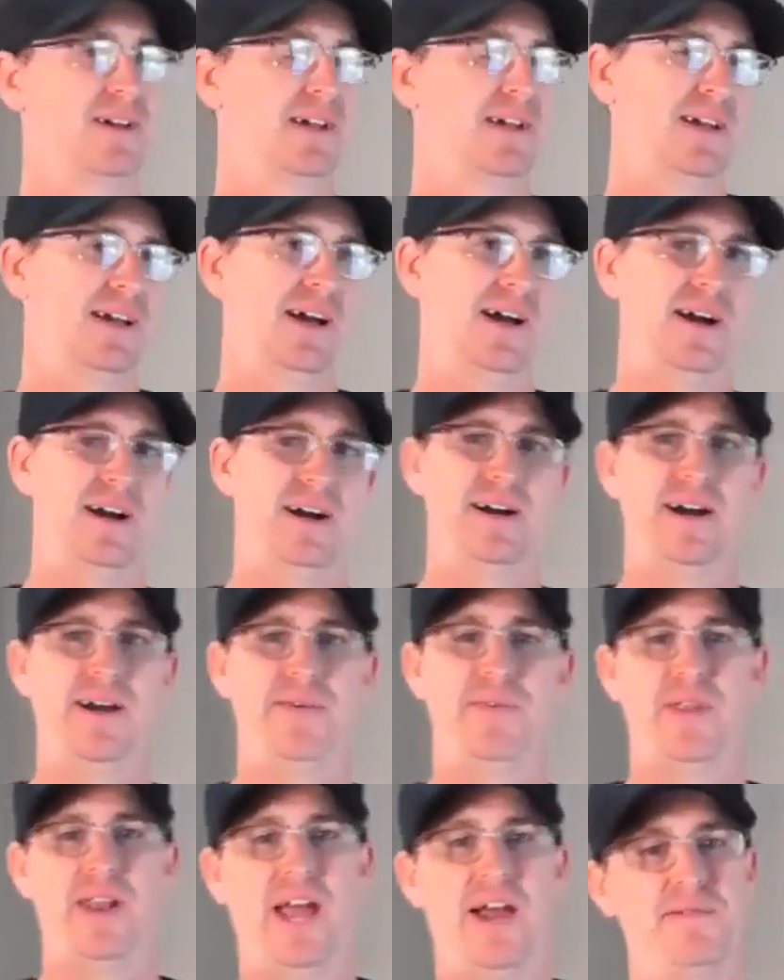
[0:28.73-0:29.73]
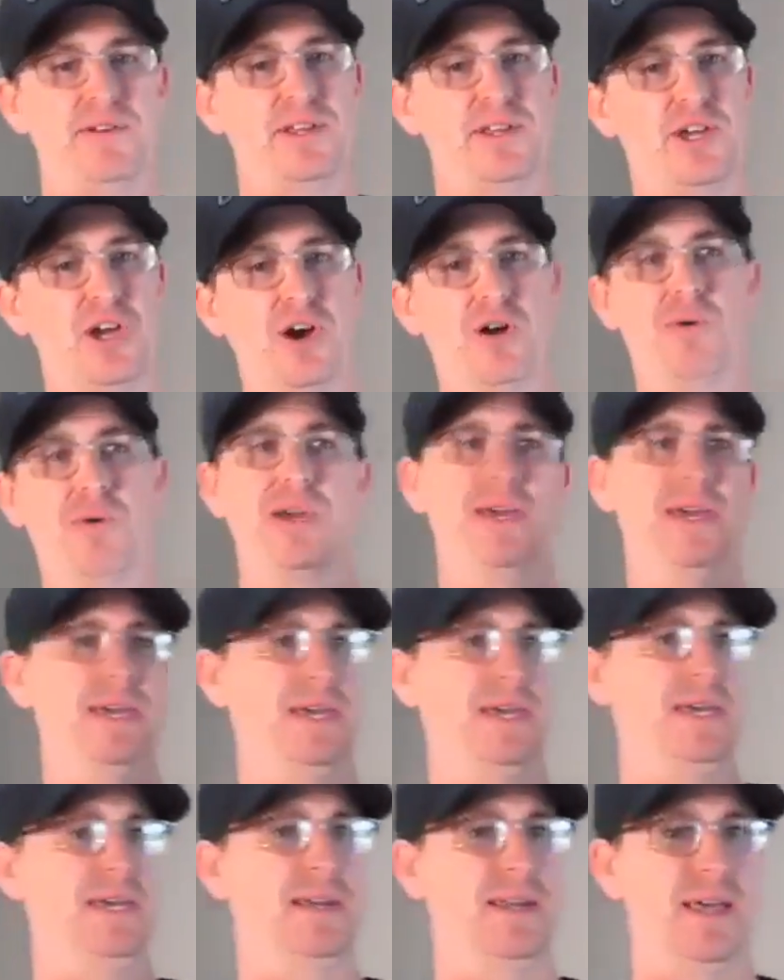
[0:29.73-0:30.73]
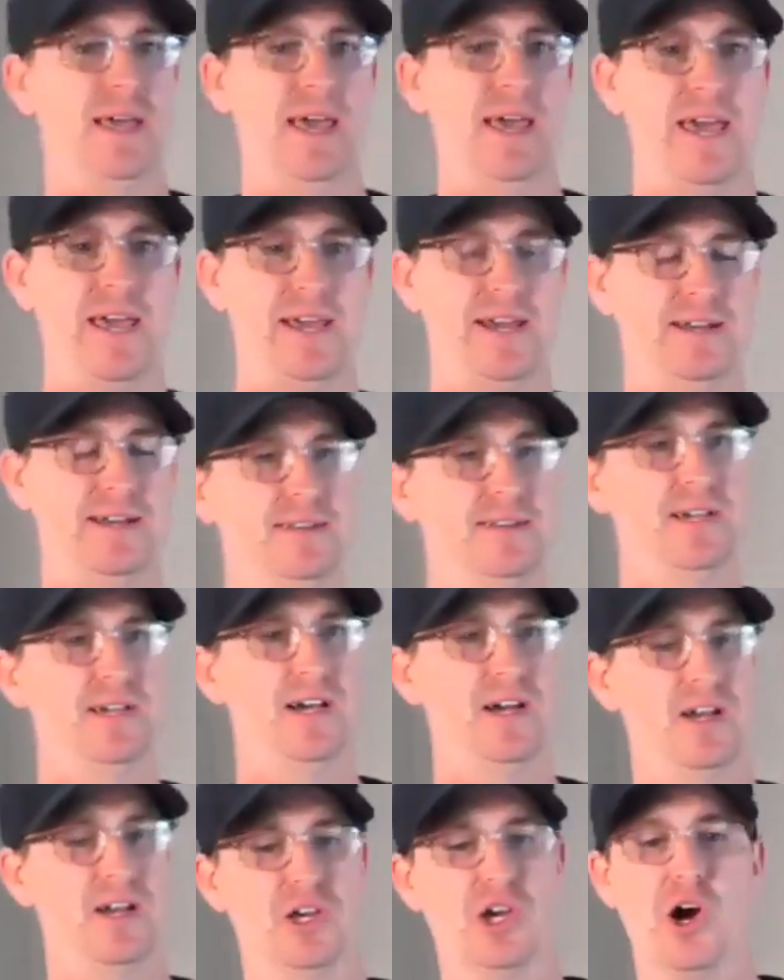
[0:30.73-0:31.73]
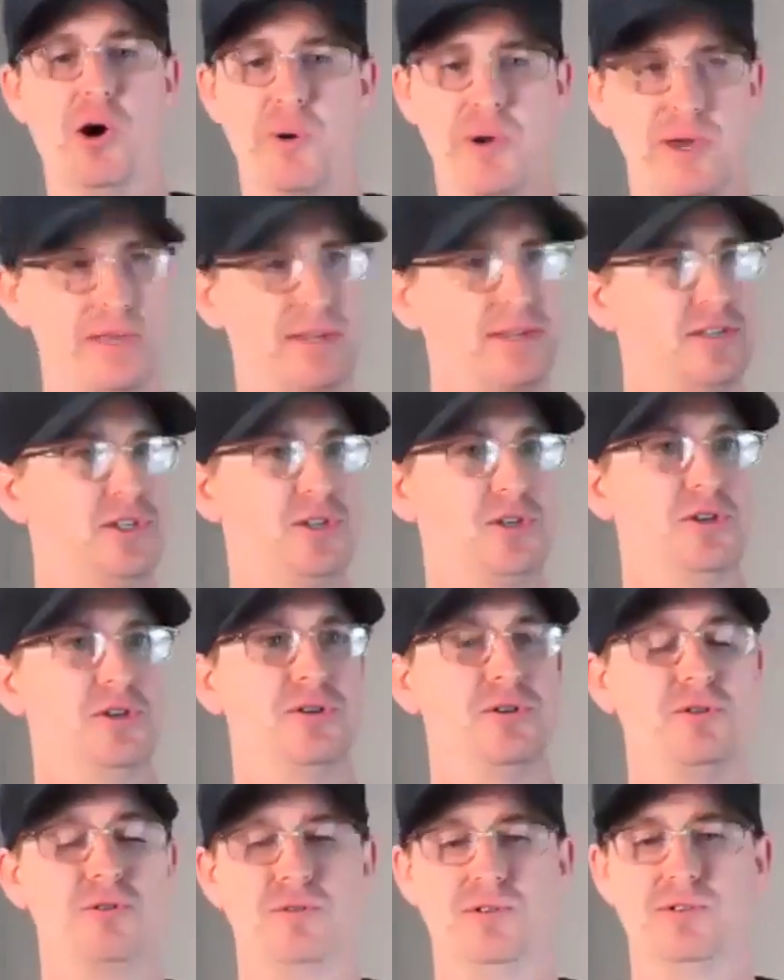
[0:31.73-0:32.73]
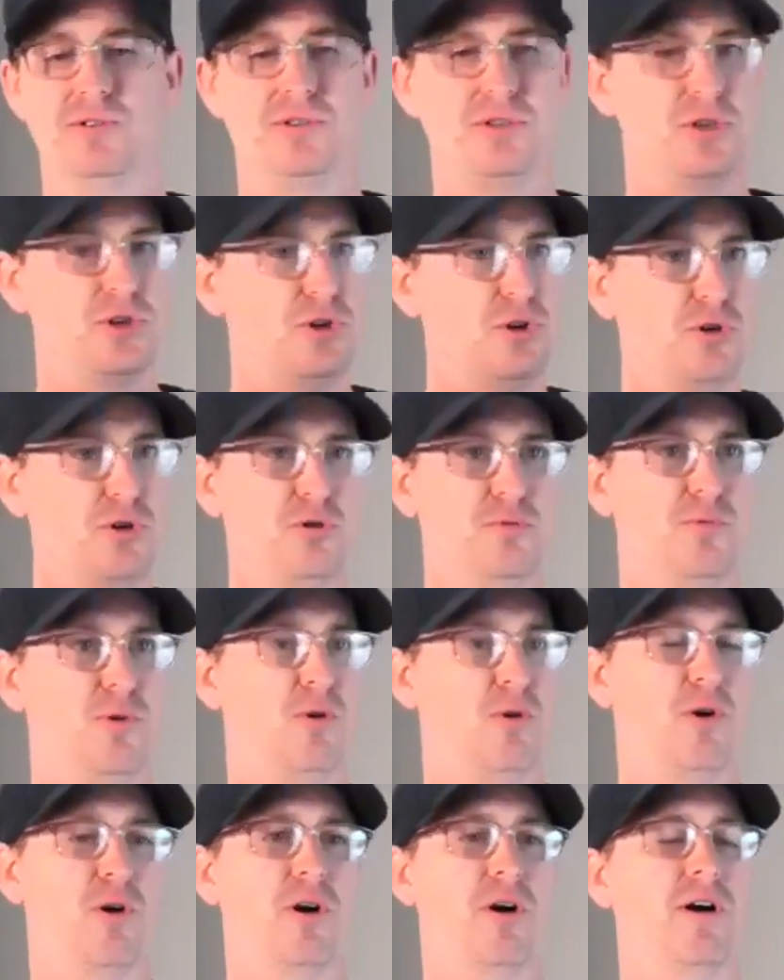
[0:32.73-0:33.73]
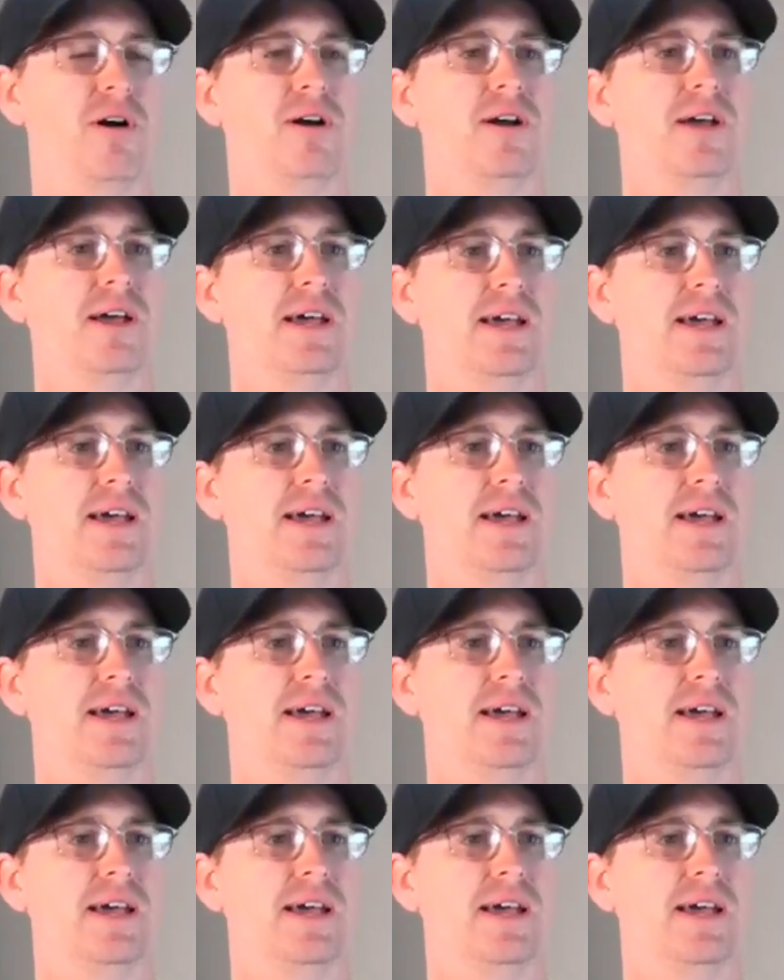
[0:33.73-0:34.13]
And then having to go in and go into Zoom or